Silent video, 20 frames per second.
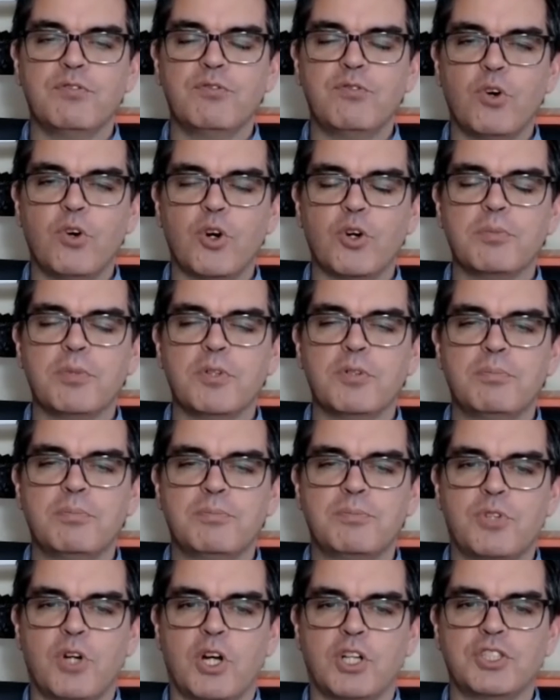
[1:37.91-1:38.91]

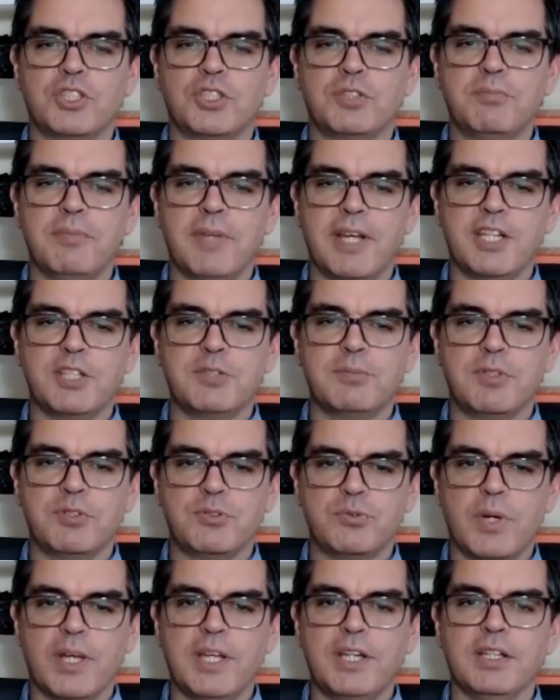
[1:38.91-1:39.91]
formal project
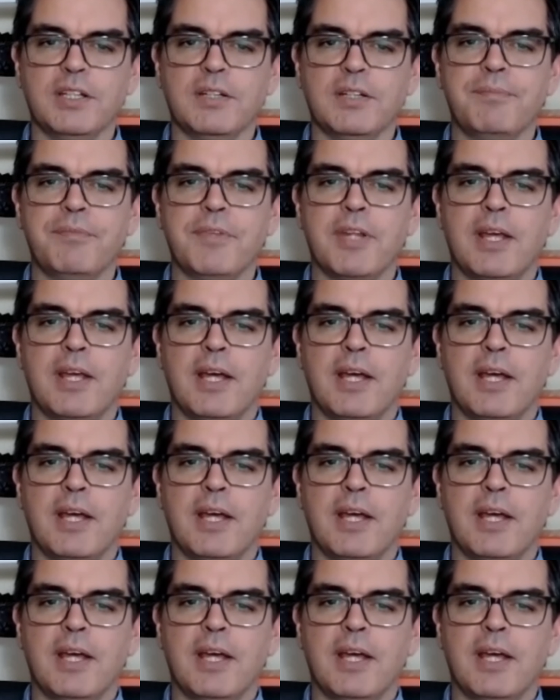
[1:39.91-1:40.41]
management training,